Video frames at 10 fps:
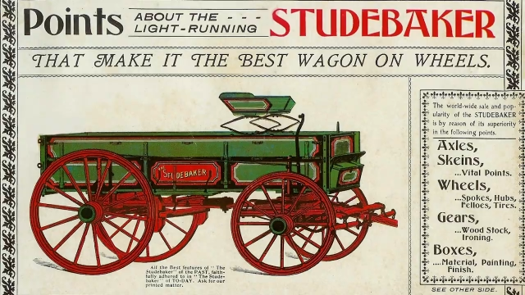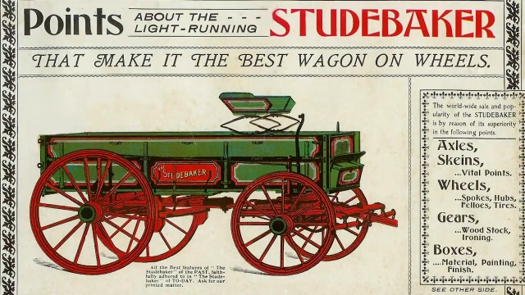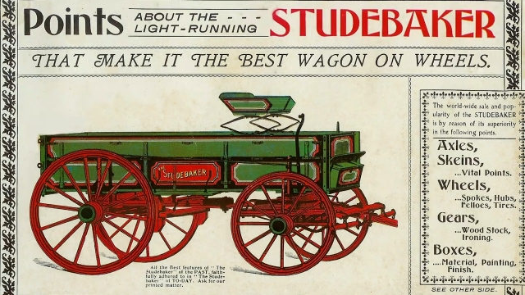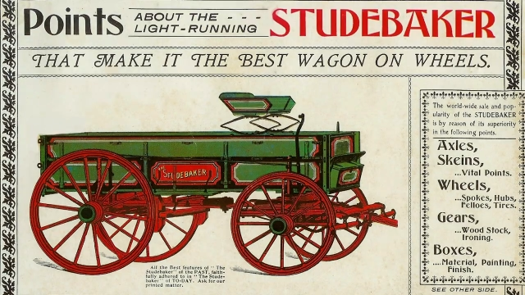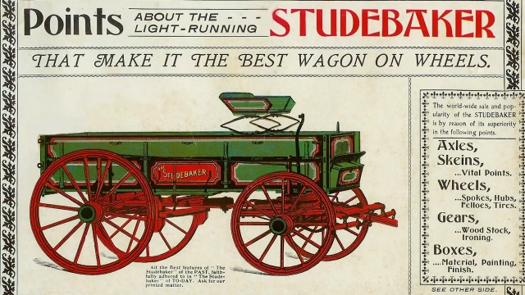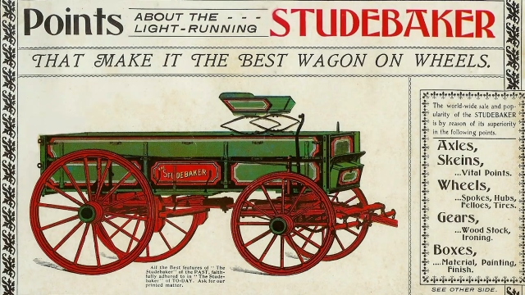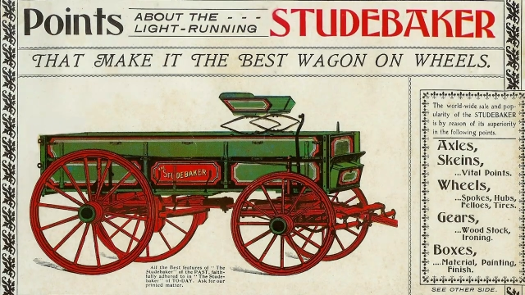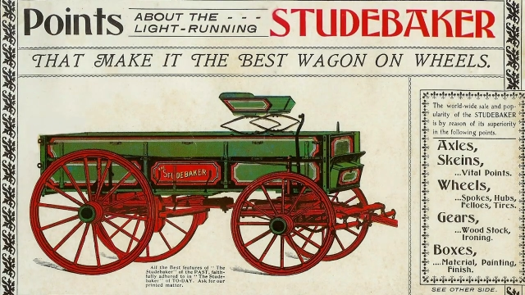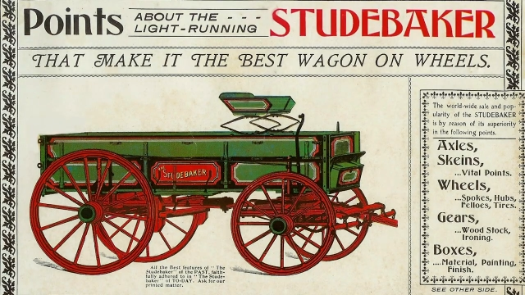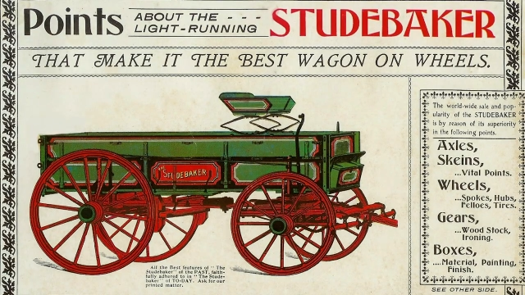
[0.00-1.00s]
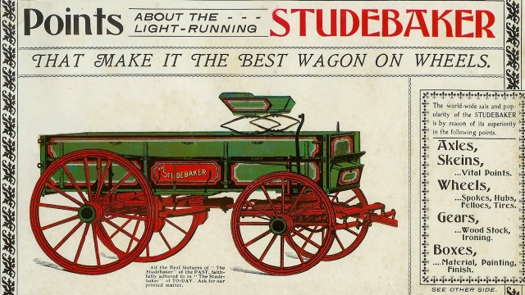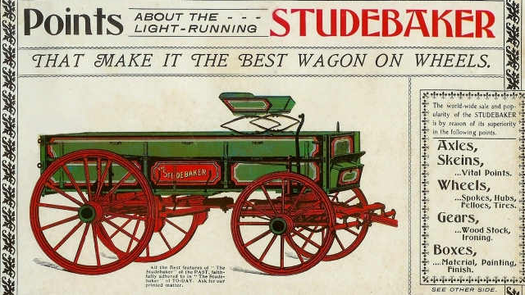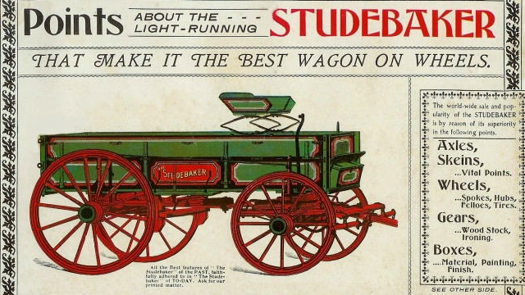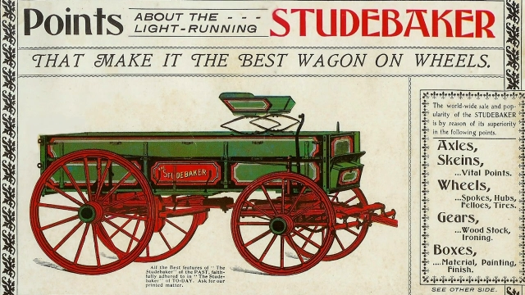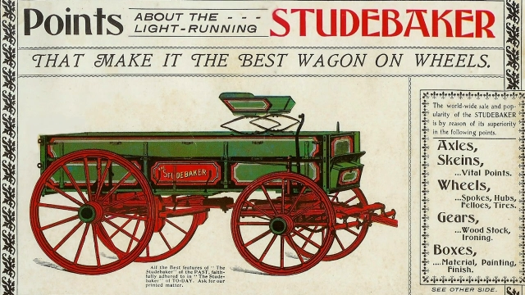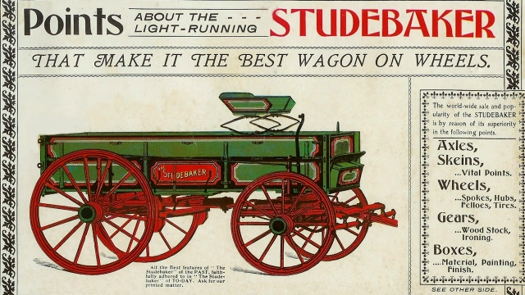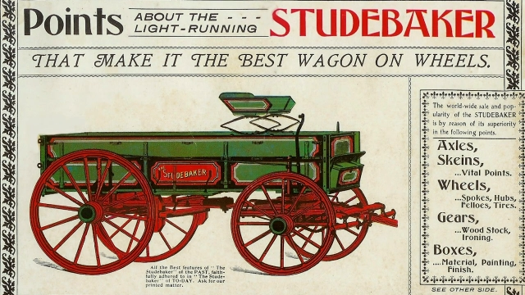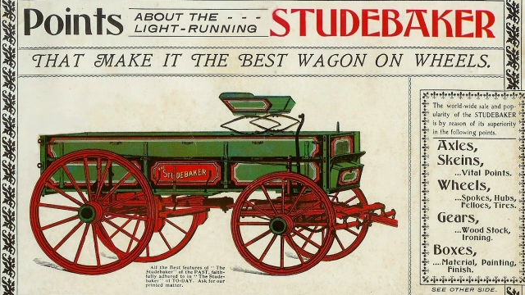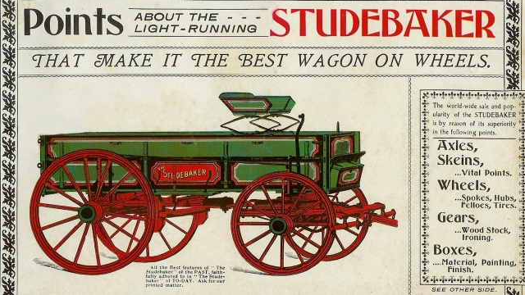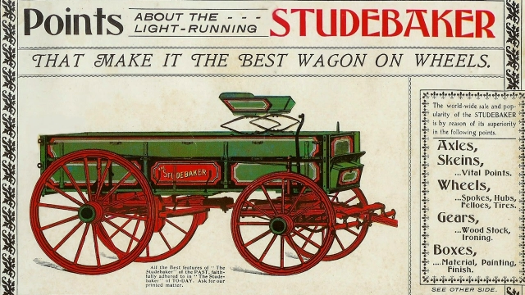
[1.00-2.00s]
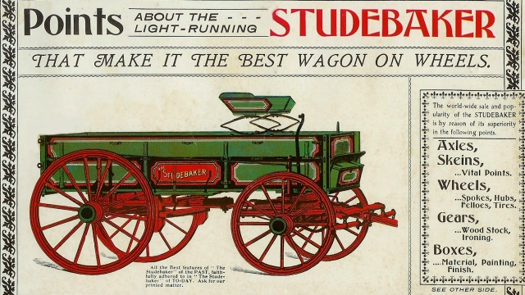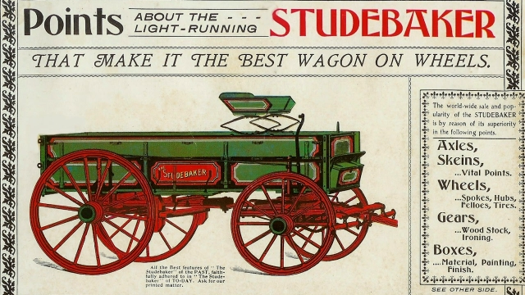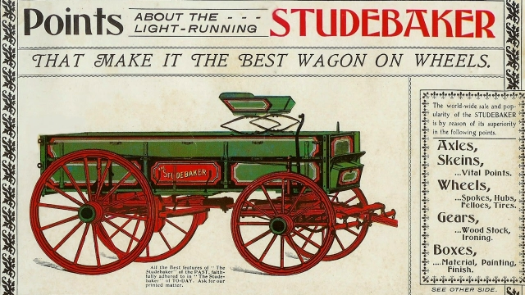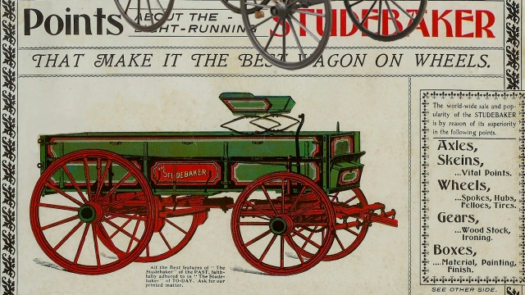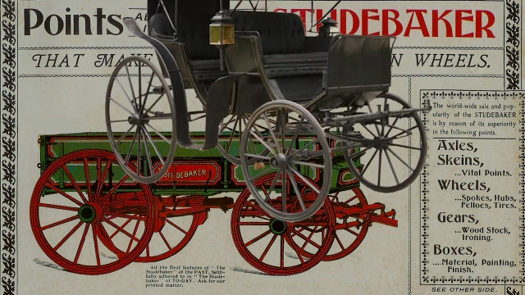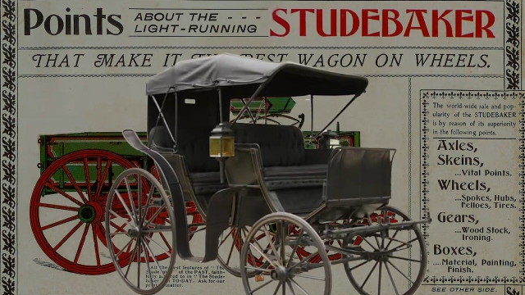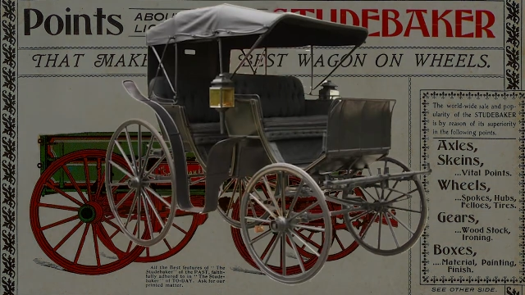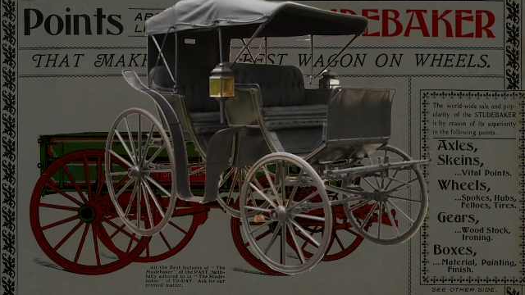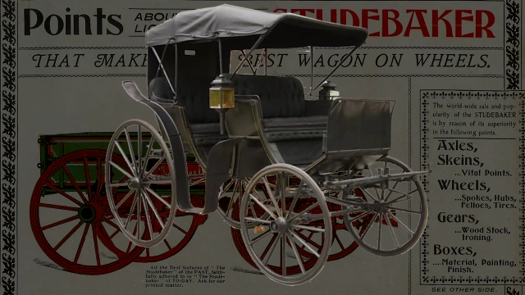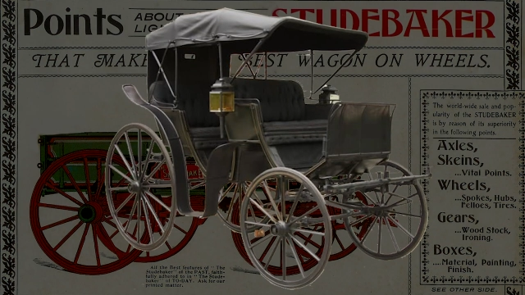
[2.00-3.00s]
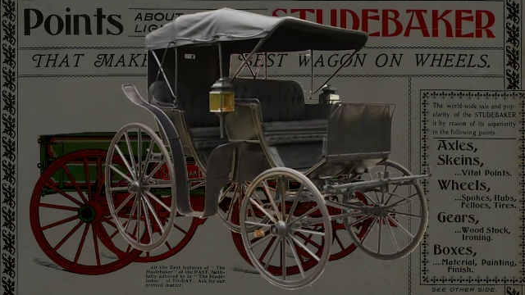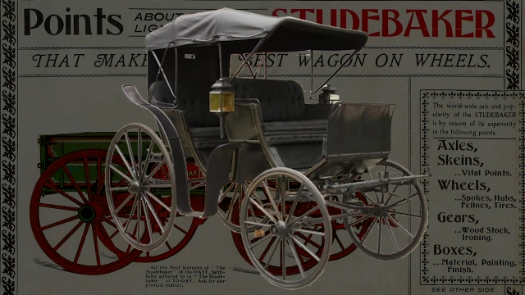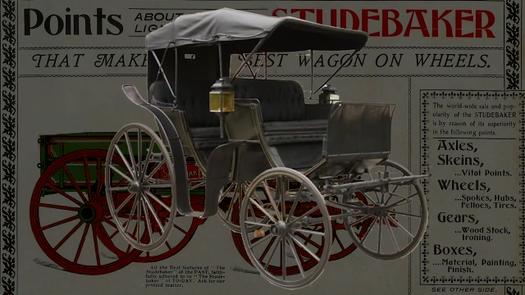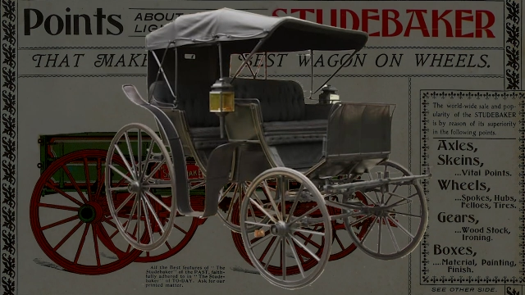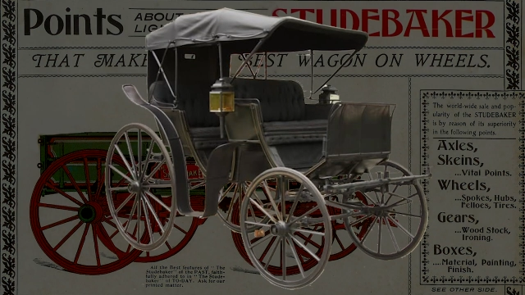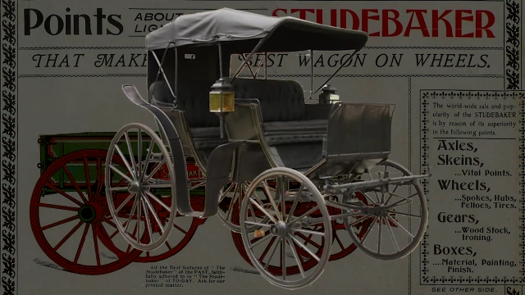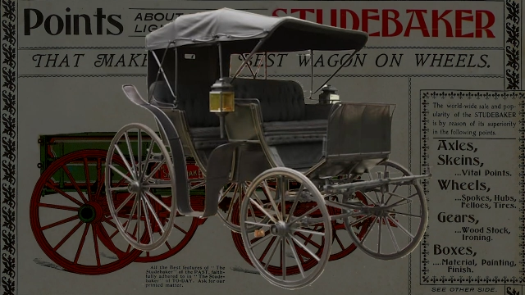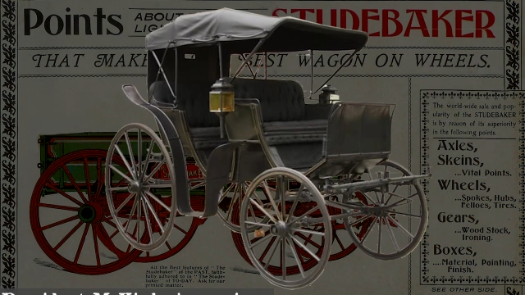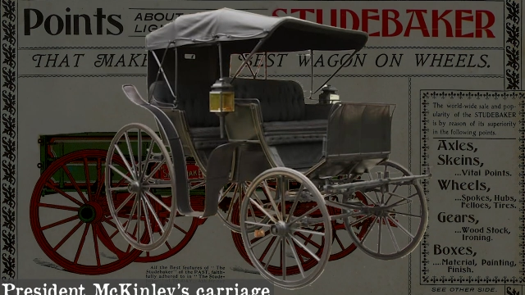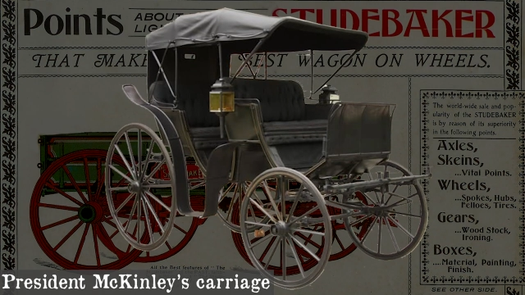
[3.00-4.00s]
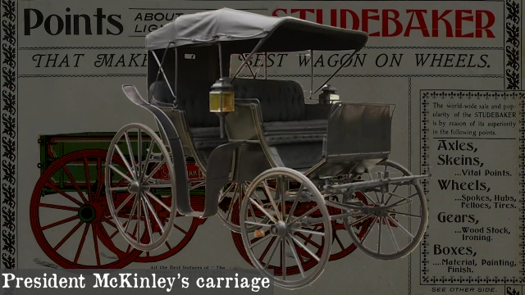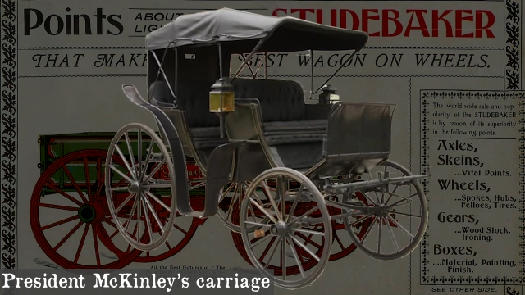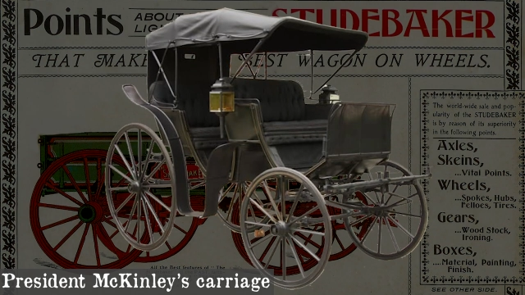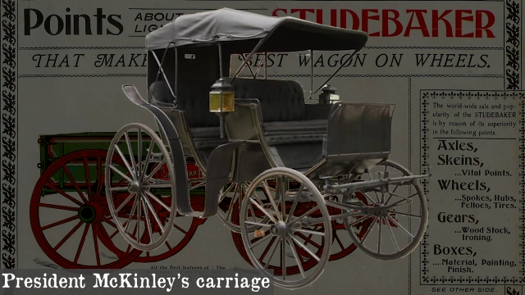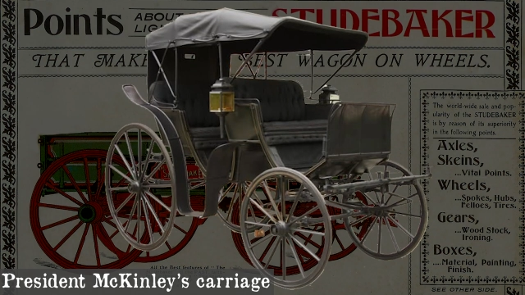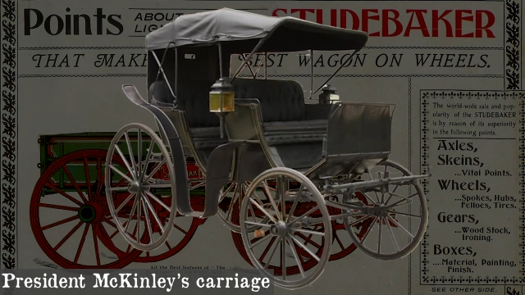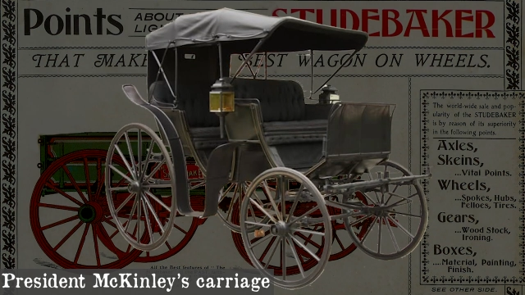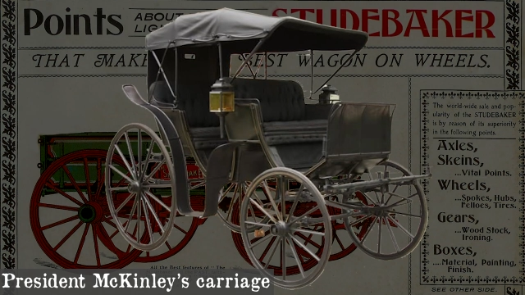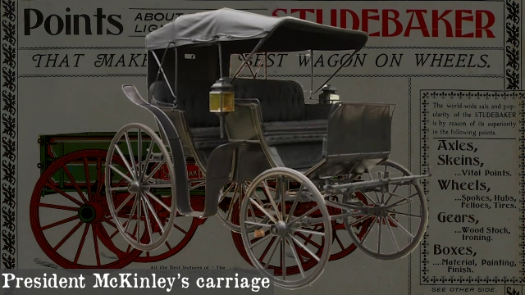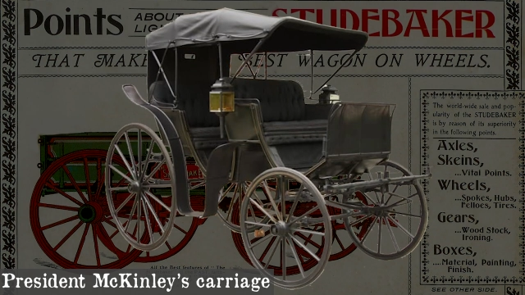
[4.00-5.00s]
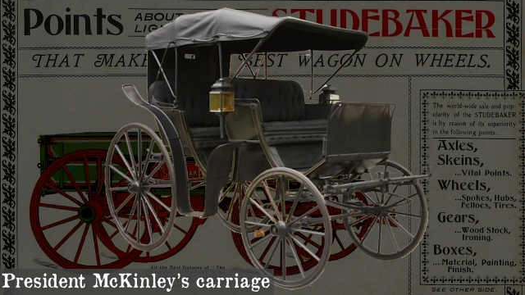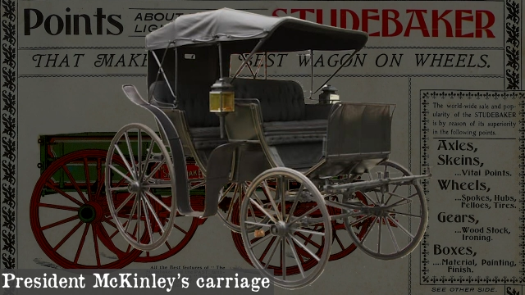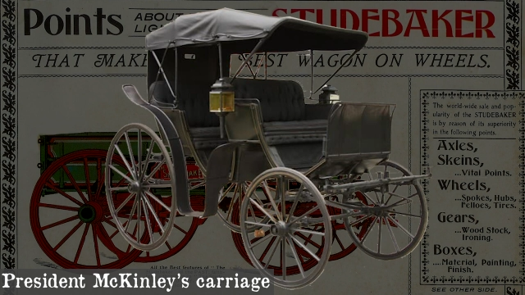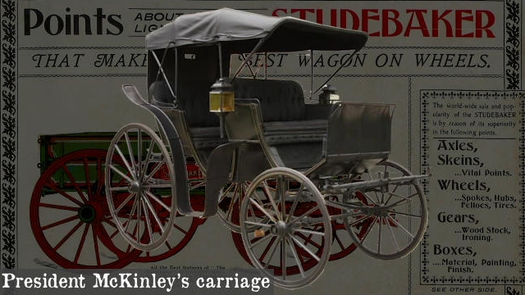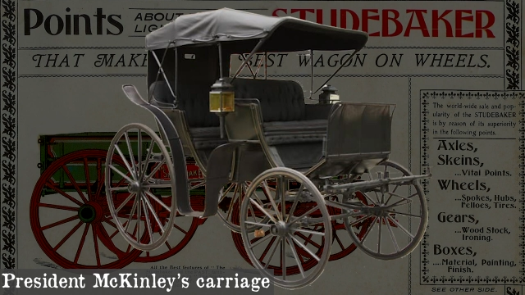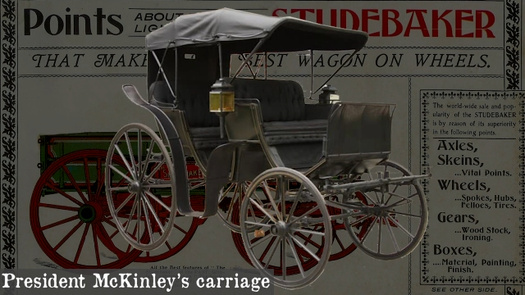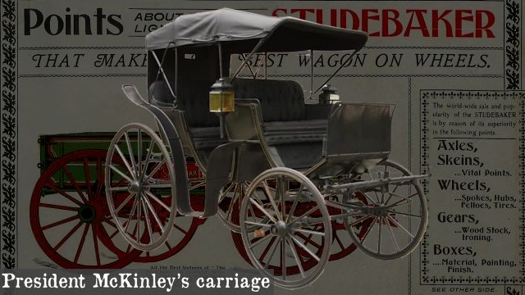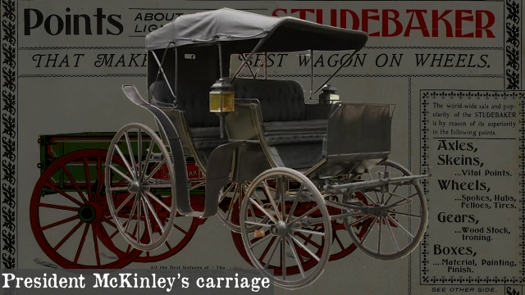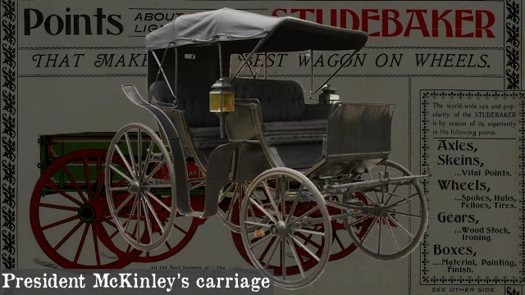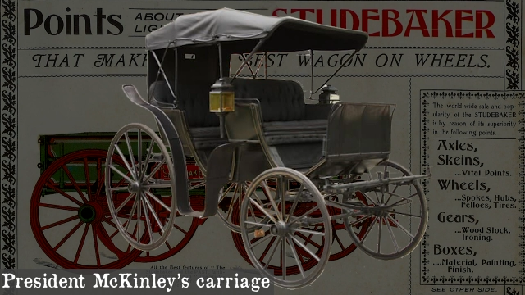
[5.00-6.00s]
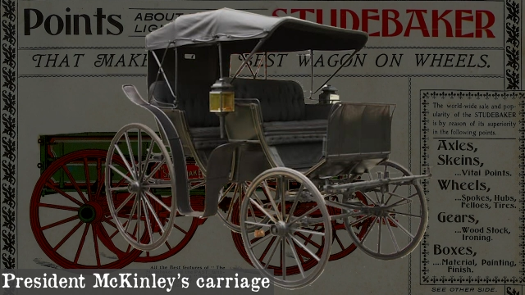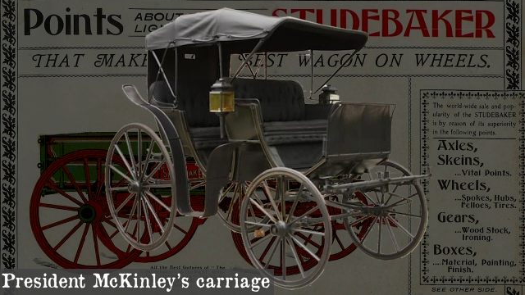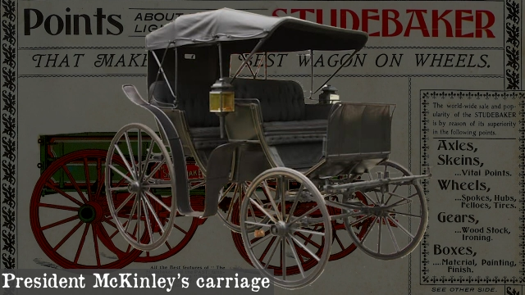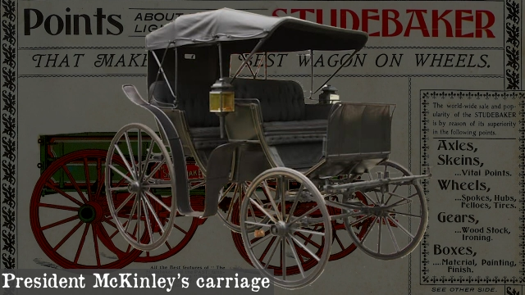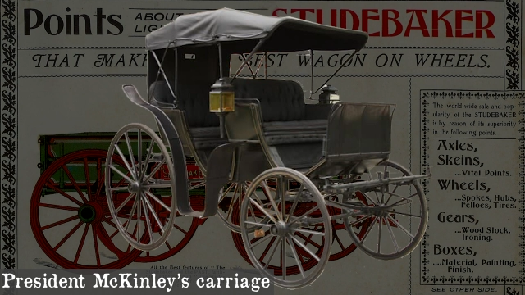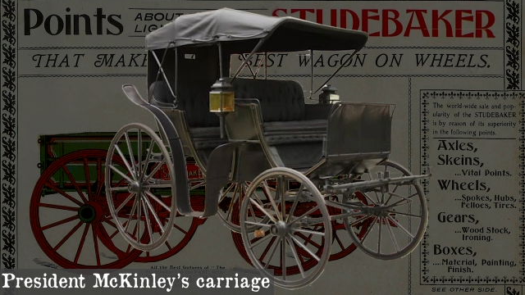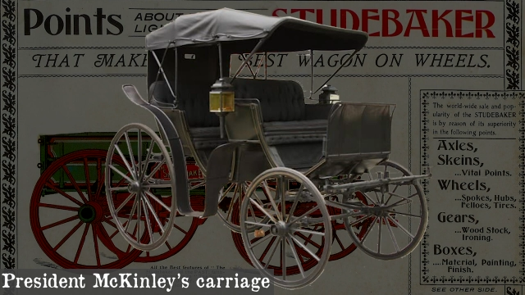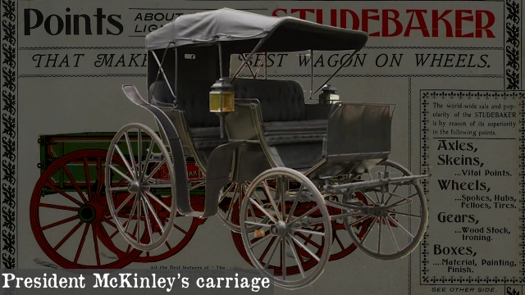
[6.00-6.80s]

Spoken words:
Nobody's mouth can be seen.